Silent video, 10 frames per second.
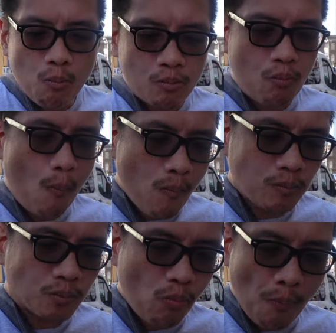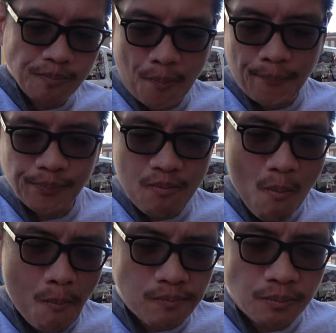the I think it's the fillet.
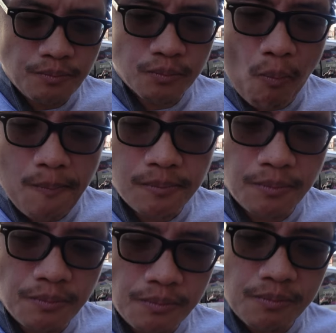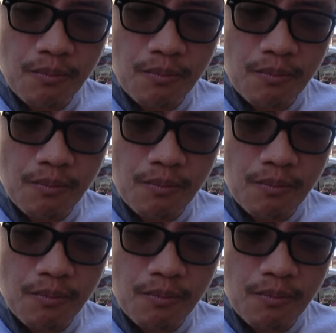Yeah, the fillet,